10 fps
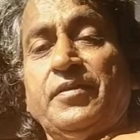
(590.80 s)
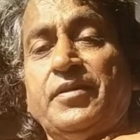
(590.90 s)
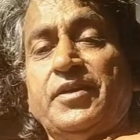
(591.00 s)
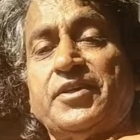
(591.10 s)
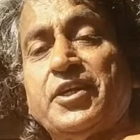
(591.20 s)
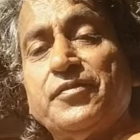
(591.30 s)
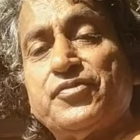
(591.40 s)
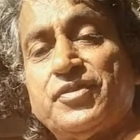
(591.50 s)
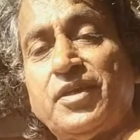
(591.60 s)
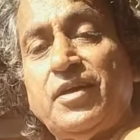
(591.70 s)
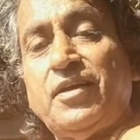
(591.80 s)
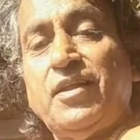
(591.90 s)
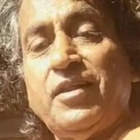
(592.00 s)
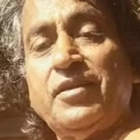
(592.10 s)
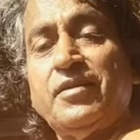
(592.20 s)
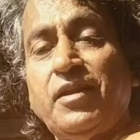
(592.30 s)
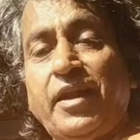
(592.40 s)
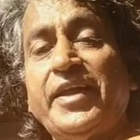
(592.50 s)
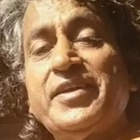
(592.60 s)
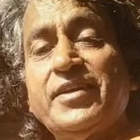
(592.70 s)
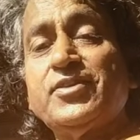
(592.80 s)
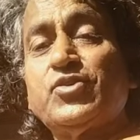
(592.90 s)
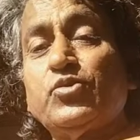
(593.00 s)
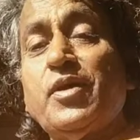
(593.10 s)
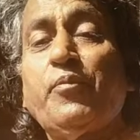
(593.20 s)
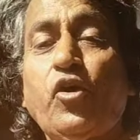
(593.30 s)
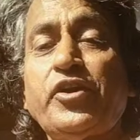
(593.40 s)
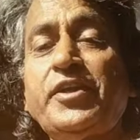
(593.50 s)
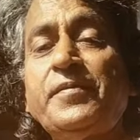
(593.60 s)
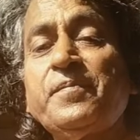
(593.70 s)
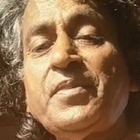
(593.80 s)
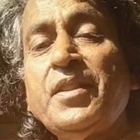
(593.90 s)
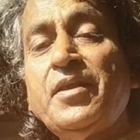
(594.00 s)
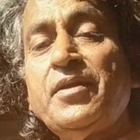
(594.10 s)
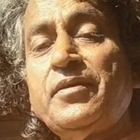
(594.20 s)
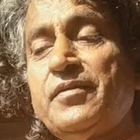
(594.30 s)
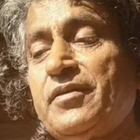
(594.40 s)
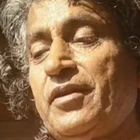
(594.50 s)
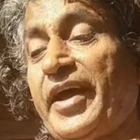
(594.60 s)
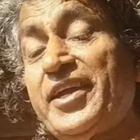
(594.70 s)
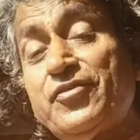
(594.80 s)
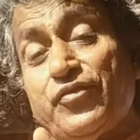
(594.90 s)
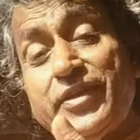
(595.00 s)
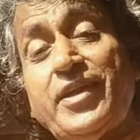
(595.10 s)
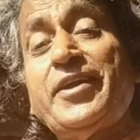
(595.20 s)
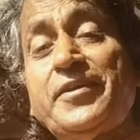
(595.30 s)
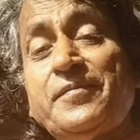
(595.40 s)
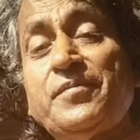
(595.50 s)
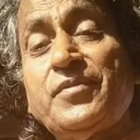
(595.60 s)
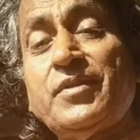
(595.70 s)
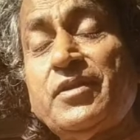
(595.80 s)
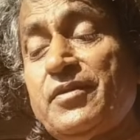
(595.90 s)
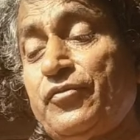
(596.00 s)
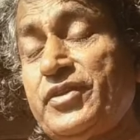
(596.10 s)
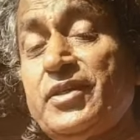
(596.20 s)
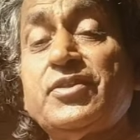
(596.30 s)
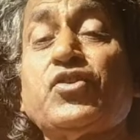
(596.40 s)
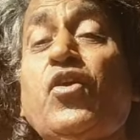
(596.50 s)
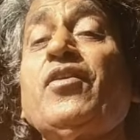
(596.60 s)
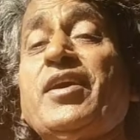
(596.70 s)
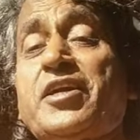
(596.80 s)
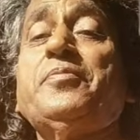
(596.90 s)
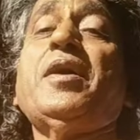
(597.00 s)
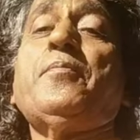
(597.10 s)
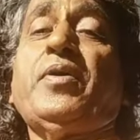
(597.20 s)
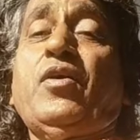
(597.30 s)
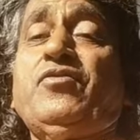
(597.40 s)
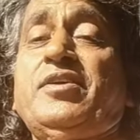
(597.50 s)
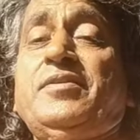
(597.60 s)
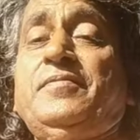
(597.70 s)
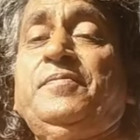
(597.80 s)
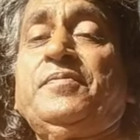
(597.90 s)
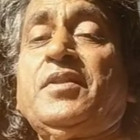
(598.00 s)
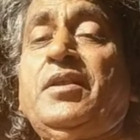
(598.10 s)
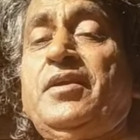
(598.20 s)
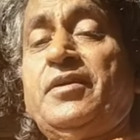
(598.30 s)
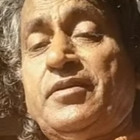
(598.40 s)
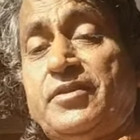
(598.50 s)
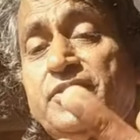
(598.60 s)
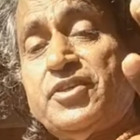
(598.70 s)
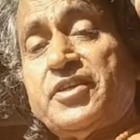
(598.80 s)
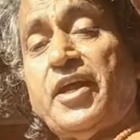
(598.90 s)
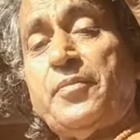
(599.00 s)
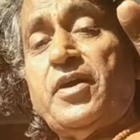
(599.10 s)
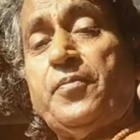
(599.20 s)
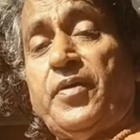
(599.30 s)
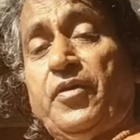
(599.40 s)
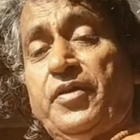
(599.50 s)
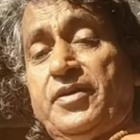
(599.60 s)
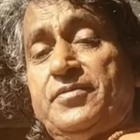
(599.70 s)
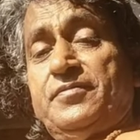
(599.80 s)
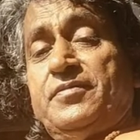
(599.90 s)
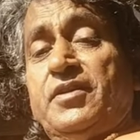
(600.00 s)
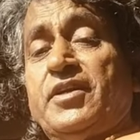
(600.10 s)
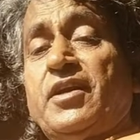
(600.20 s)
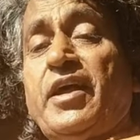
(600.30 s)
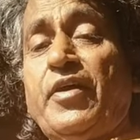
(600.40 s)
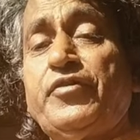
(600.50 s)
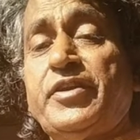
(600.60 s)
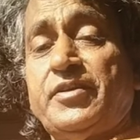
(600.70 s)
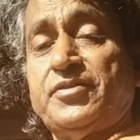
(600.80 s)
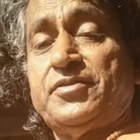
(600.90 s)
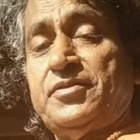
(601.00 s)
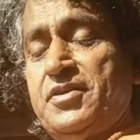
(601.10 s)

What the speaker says: It gives lightness to the body, light feeling. It's called Laghima power. This is Garima power, little heaviness.